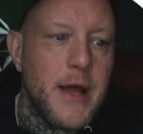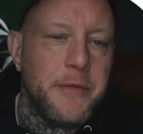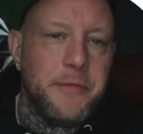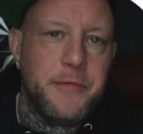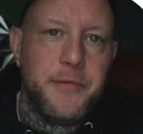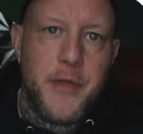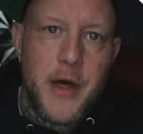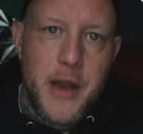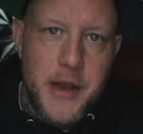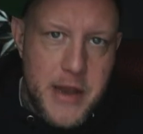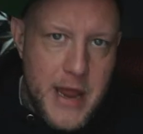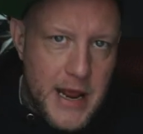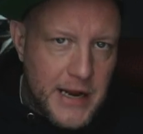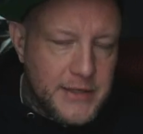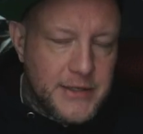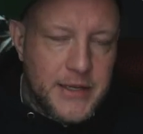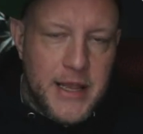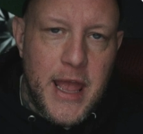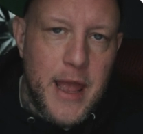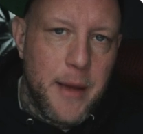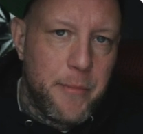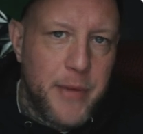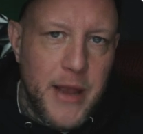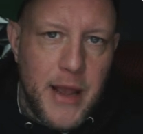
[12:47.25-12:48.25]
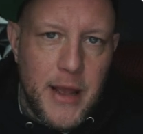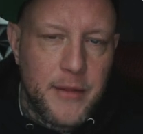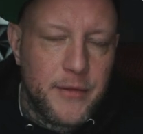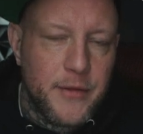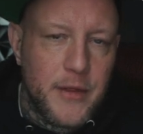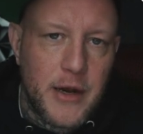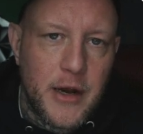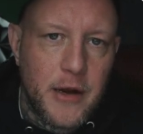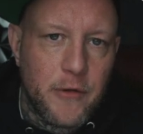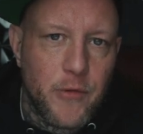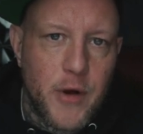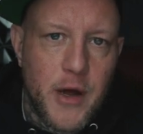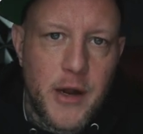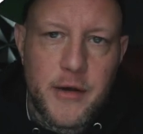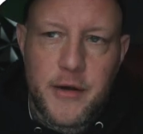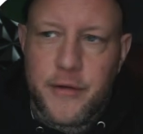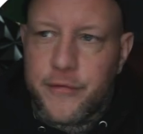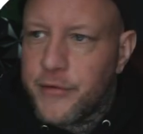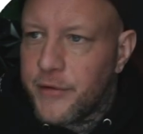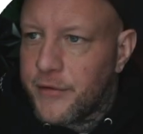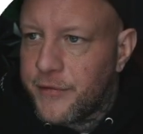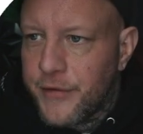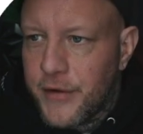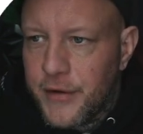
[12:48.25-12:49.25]
The next campaign that I run,
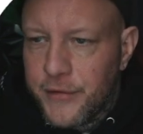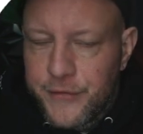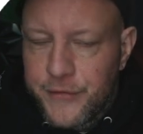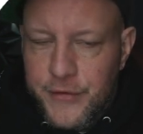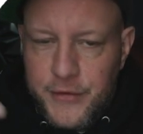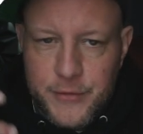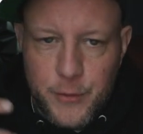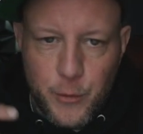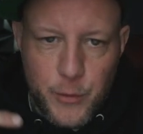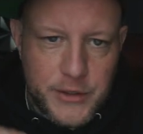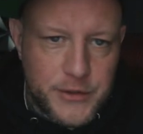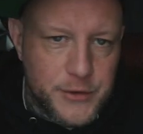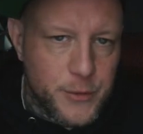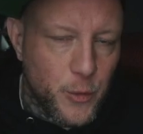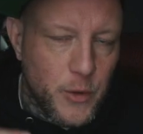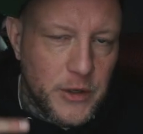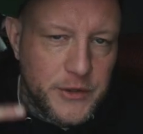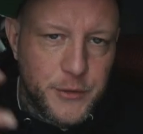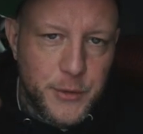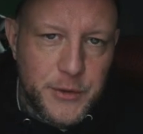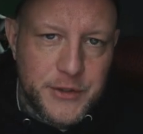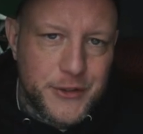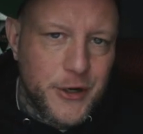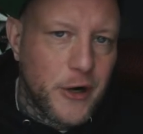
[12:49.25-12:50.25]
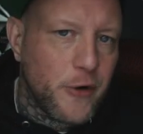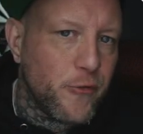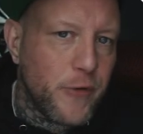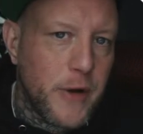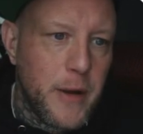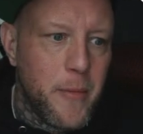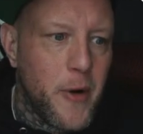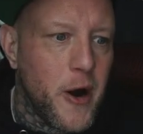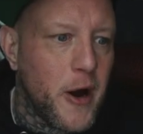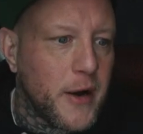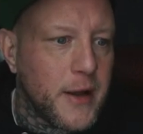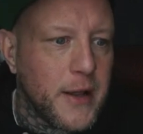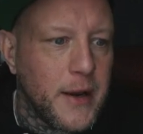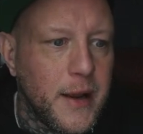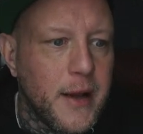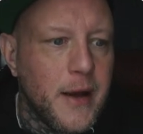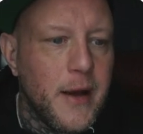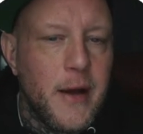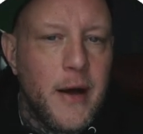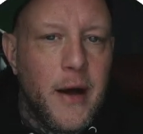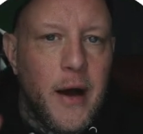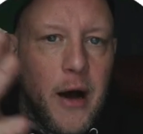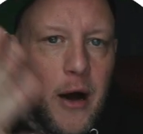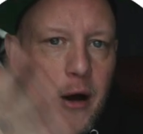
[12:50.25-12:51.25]
once we start remarketing,
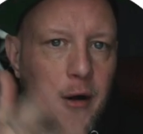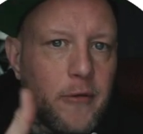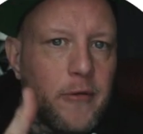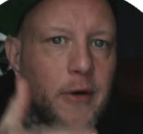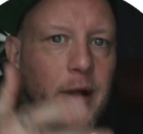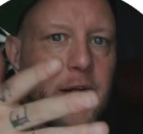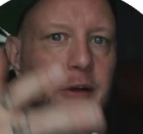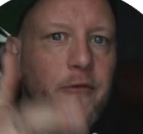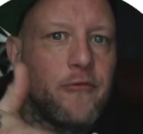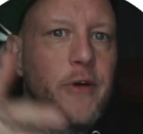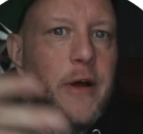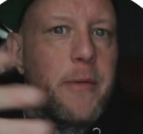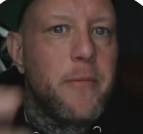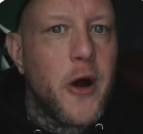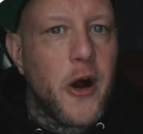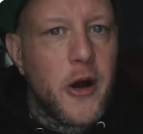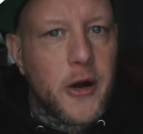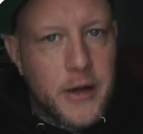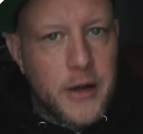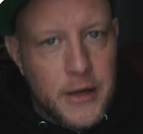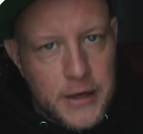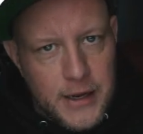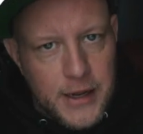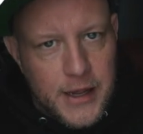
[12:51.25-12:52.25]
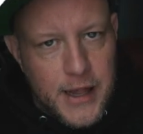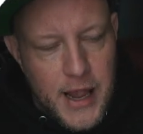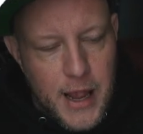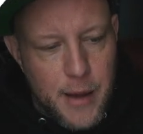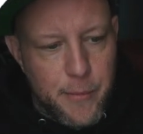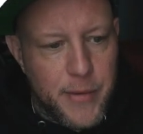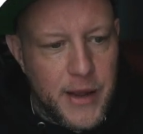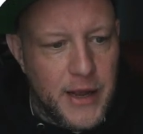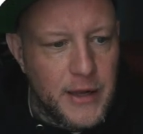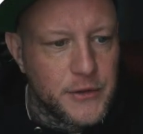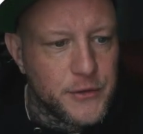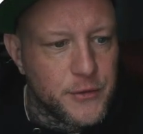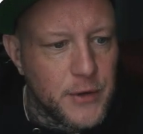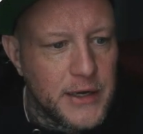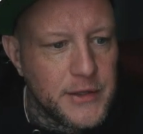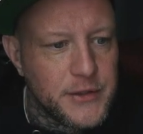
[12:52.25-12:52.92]
I'll write remarketing campaigns, right?